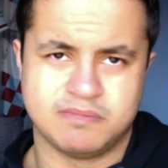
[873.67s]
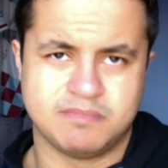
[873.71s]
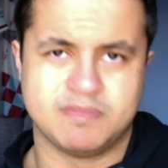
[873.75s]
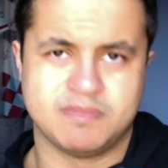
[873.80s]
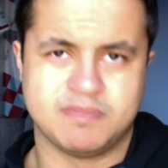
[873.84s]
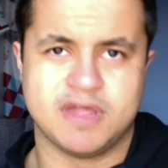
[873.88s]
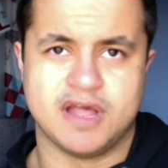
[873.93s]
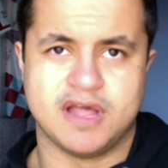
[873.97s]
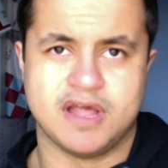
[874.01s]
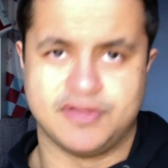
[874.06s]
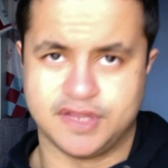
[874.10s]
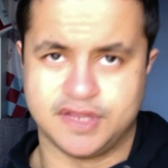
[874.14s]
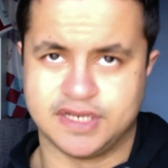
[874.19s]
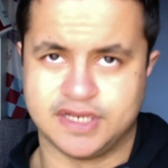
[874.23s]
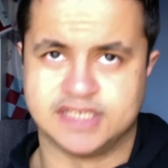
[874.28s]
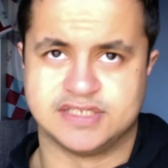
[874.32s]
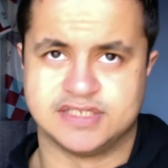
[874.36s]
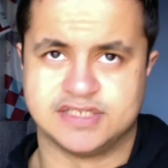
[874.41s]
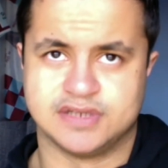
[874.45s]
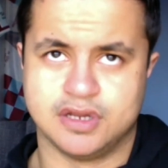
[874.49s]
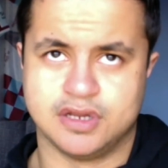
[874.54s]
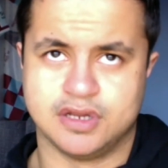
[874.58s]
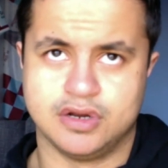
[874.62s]
I think there's
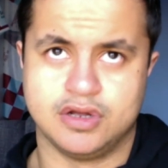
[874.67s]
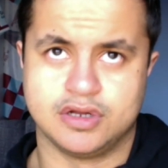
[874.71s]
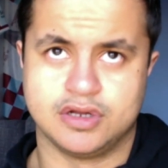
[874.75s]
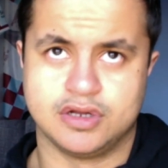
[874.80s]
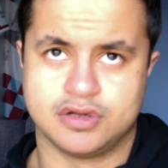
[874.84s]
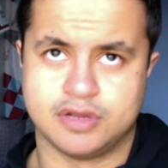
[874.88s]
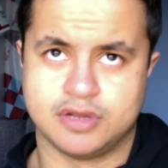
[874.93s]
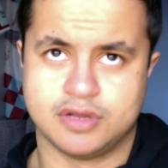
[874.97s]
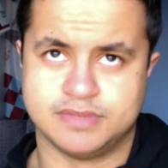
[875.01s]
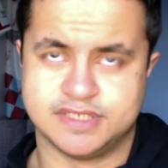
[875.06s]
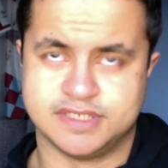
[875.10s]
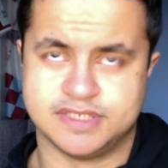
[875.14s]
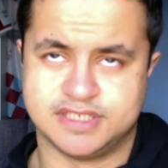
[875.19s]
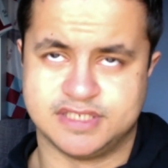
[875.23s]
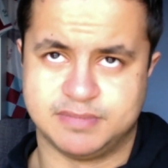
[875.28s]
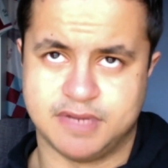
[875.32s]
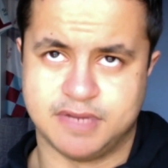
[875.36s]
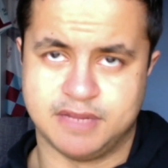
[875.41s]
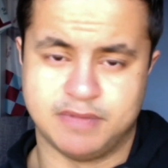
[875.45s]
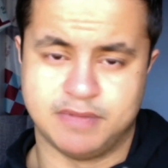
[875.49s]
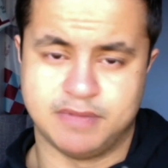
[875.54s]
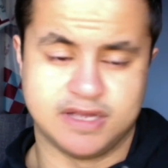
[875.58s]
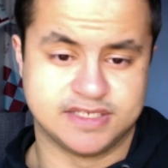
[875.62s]
a lot that comes into
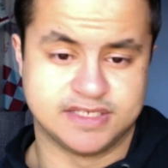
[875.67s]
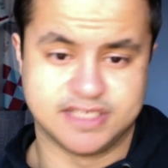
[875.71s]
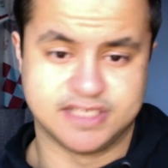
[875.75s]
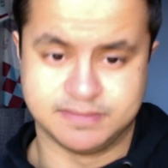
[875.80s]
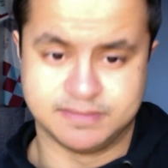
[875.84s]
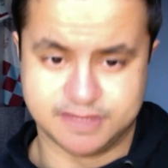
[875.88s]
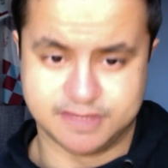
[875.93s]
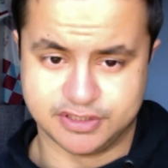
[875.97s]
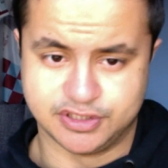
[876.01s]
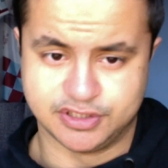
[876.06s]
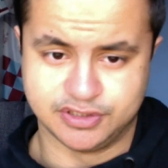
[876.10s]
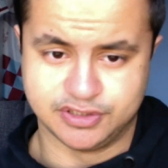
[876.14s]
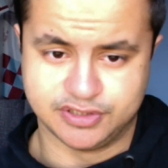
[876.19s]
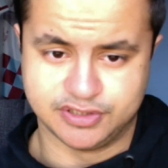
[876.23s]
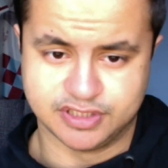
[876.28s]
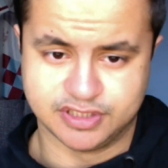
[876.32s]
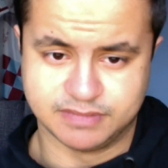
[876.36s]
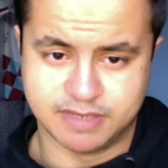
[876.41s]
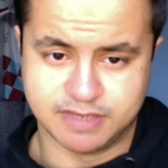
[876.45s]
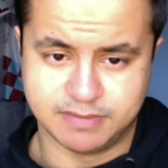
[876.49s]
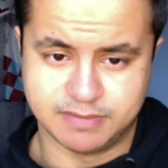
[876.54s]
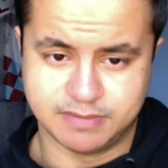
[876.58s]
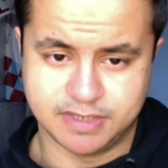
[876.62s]
play by substitutions,
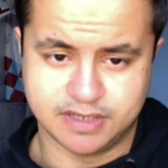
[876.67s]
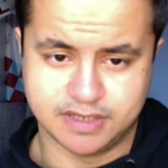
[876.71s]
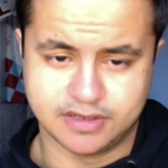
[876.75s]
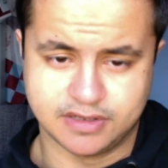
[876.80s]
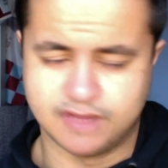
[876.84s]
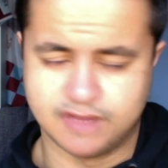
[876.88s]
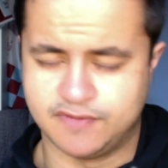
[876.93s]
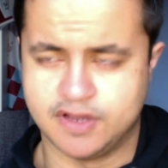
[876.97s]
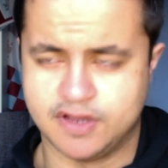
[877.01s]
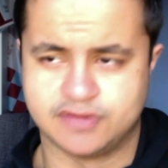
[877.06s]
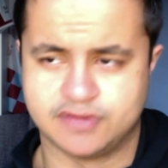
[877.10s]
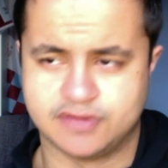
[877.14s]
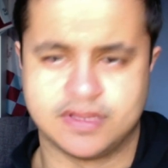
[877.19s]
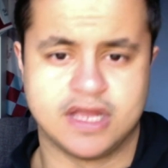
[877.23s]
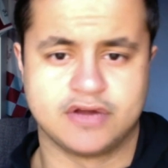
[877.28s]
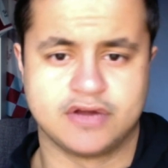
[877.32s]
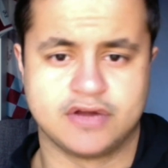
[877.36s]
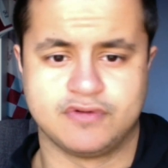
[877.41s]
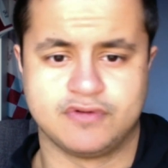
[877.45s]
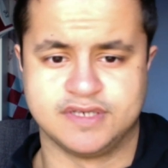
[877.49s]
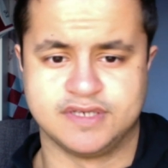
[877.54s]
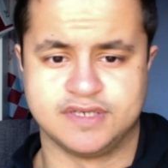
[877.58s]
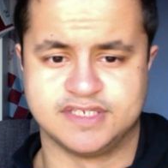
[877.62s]
maybe. I've heard that
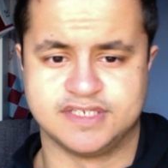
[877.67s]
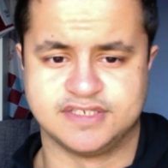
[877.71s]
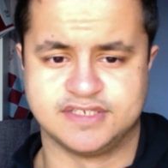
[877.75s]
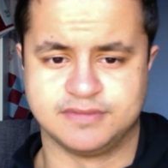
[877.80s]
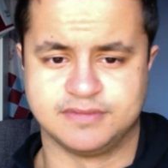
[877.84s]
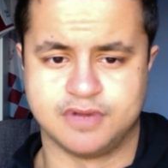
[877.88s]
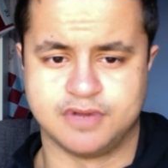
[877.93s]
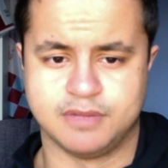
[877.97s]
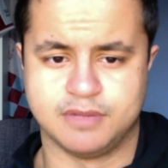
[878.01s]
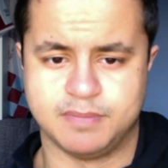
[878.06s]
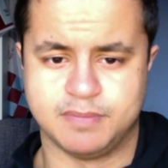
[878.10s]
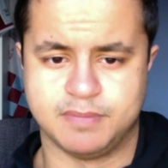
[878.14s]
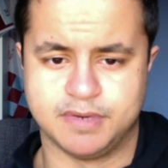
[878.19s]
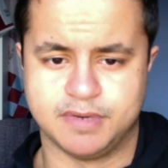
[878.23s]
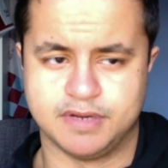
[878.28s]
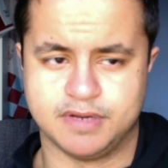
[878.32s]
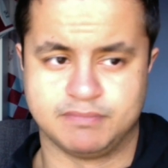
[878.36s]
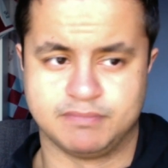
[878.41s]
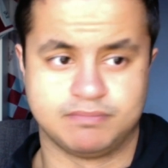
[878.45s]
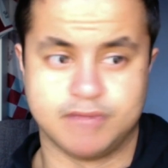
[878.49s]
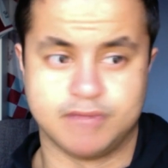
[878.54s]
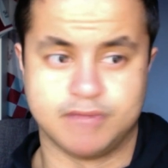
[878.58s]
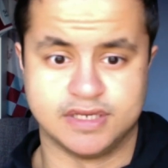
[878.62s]
criticism come up, and I
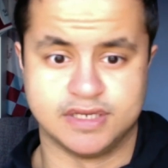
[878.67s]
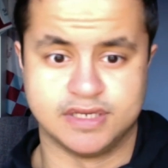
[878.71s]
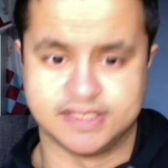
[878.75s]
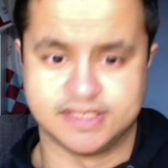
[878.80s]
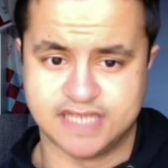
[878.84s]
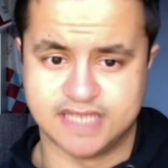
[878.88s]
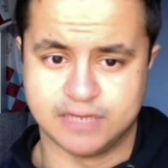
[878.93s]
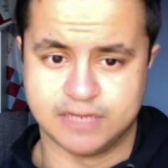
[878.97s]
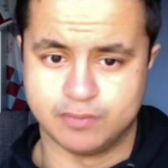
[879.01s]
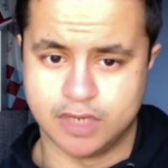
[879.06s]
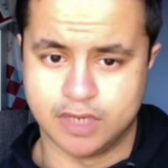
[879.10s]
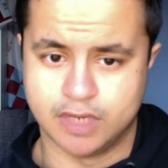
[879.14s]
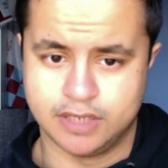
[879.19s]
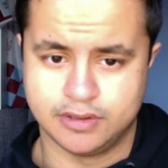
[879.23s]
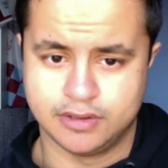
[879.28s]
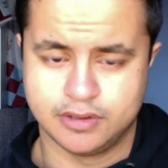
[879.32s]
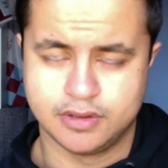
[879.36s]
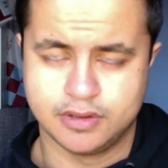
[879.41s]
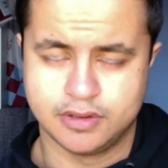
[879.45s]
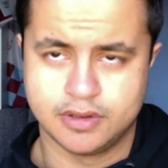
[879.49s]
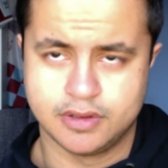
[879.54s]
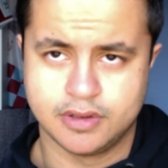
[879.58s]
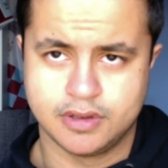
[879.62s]
understand why.
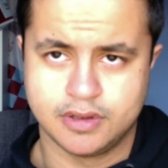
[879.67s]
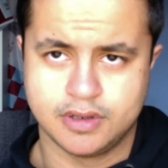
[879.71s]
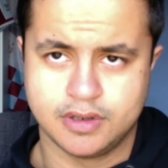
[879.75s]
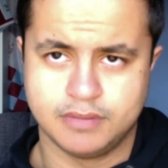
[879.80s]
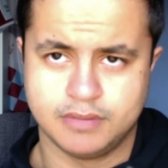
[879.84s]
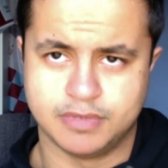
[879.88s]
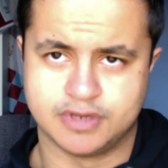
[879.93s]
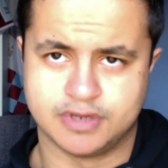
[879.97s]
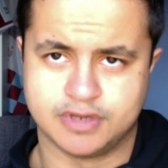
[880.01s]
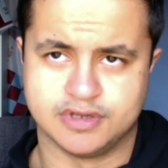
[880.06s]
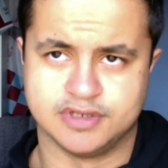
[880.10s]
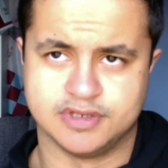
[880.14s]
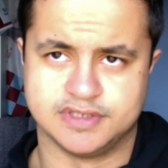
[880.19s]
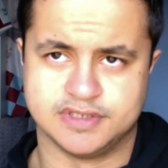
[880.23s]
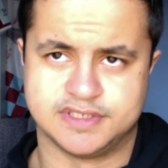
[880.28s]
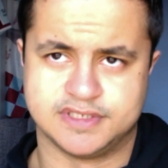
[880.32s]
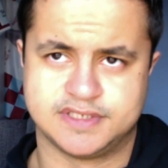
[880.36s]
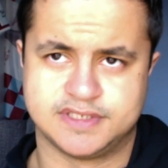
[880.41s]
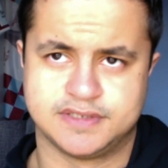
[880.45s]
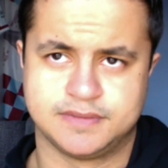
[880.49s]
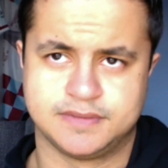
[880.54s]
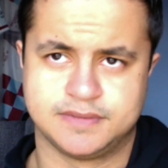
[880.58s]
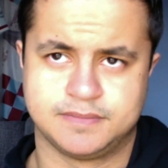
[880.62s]

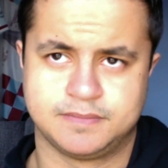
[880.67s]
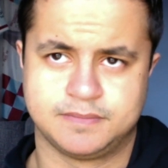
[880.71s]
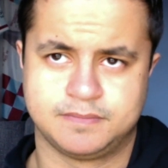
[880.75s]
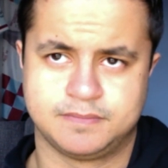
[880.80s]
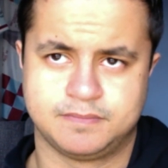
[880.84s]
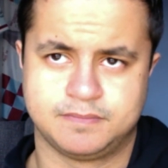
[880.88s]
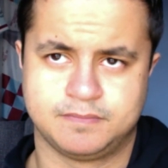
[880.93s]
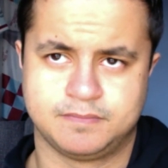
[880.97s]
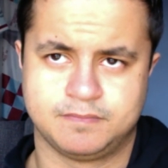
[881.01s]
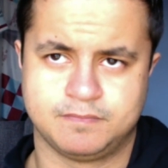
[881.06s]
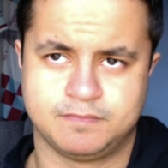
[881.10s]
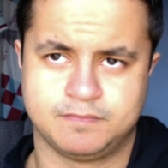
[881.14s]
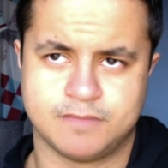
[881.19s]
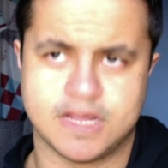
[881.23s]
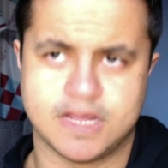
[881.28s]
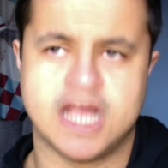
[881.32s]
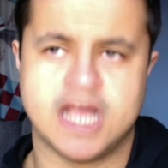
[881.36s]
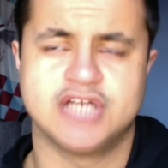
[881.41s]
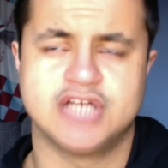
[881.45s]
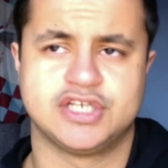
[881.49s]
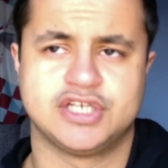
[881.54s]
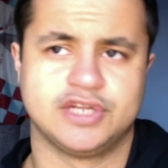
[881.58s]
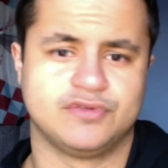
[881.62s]
Because I
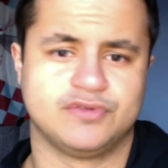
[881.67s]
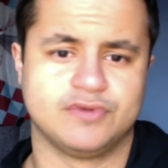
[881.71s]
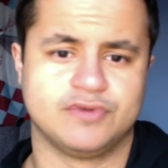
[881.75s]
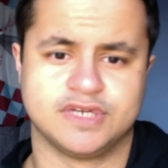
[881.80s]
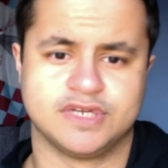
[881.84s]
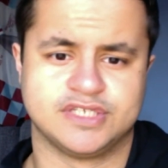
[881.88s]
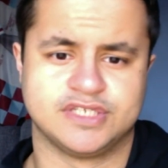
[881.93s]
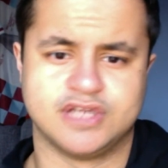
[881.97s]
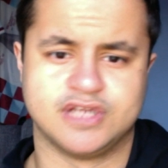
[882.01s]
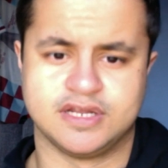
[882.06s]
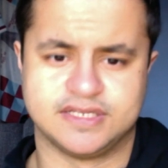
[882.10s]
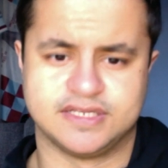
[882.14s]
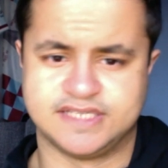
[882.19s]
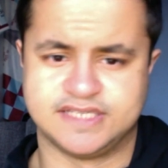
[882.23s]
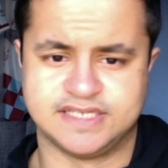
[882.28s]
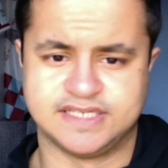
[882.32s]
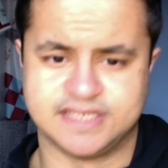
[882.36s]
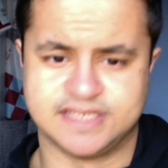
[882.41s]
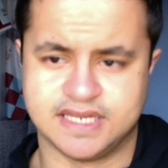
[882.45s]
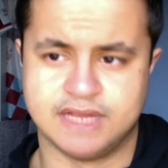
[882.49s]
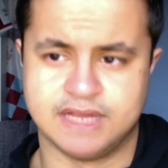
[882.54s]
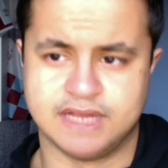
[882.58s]
actually thought at the start of the season